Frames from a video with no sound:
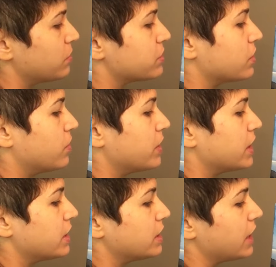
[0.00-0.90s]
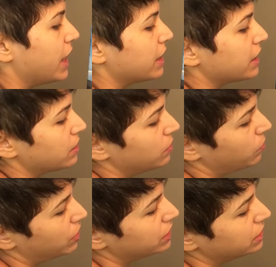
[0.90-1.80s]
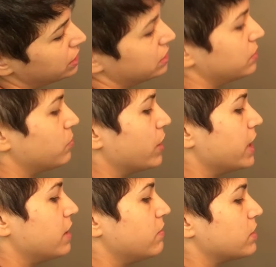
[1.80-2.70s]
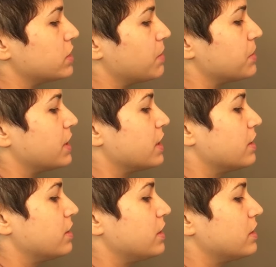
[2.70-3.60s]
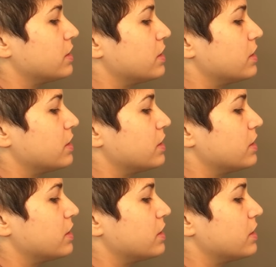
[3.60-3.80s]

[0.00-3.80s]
I'm just going in and adding one wave on top of the other.